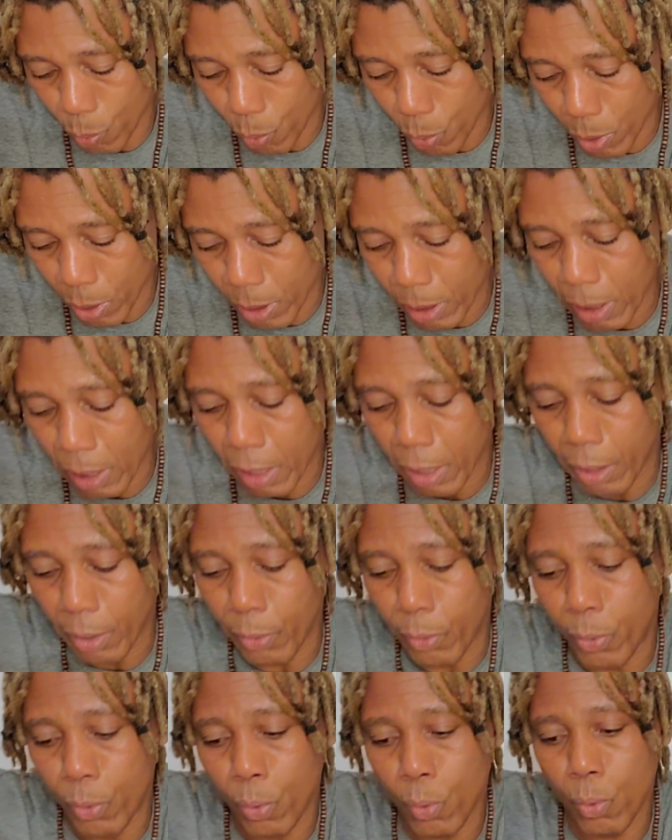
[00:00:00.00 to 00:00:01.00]
what
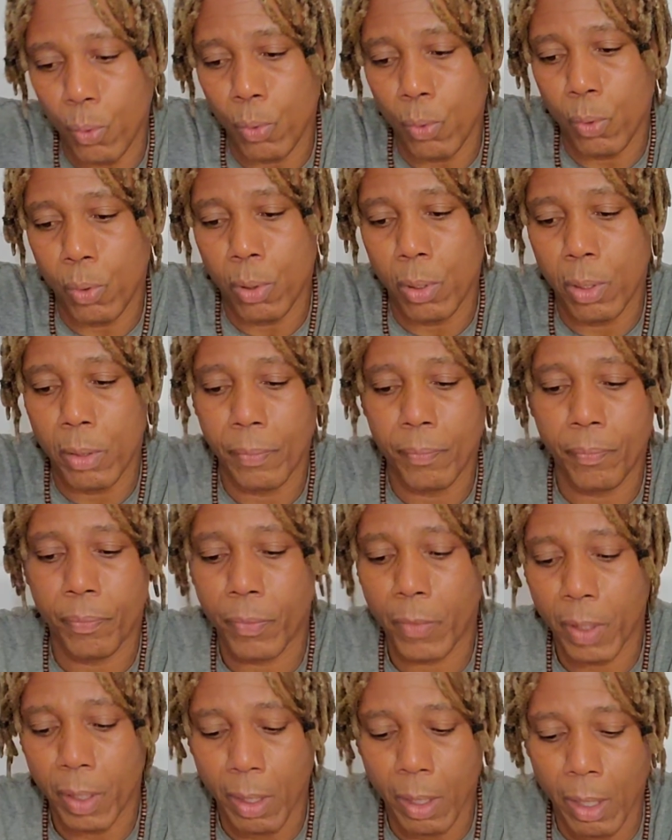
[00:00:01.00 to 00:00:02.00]
I do,
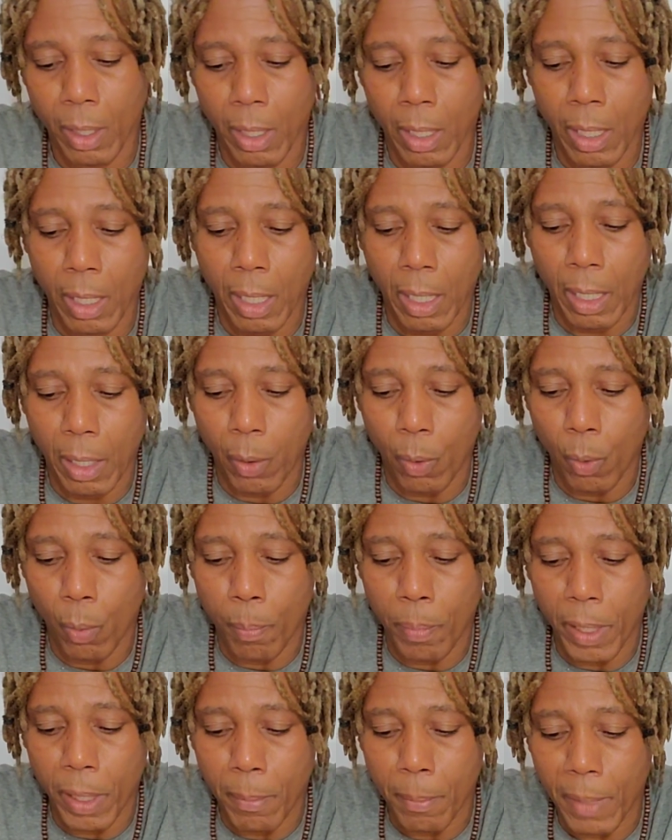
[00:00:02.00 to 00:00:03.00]
I
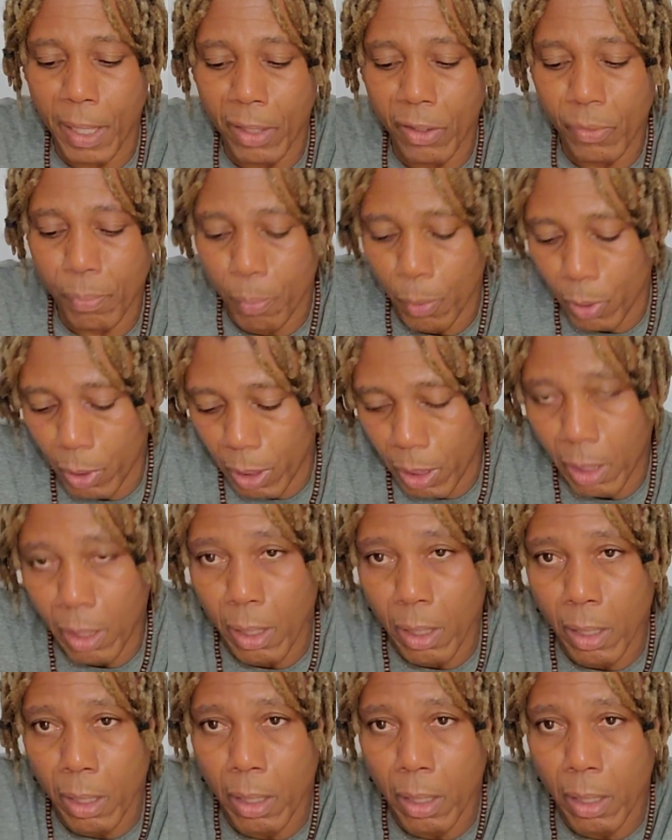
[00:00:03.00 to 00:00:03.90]
open my spoon.